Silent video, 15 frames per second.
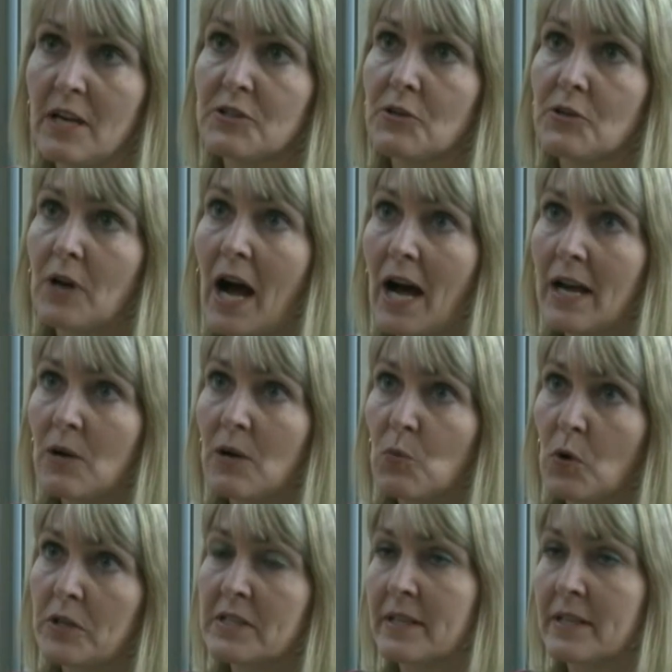So I
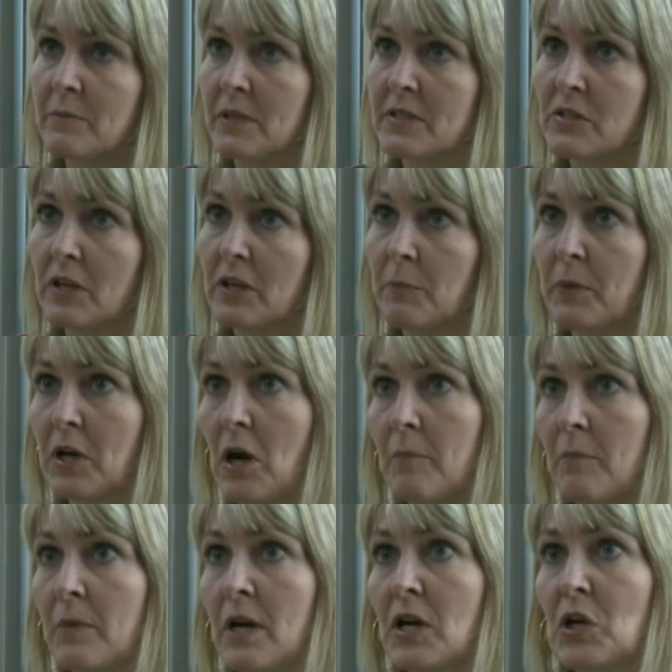want Denmark to
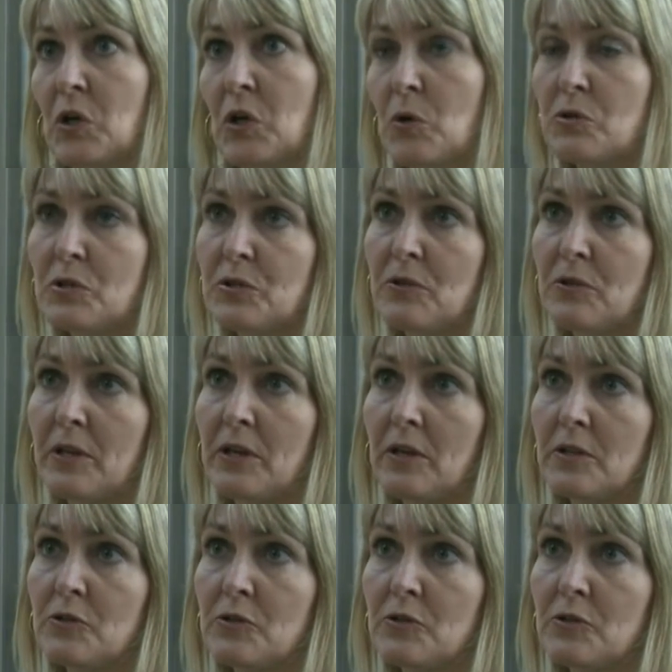become closer to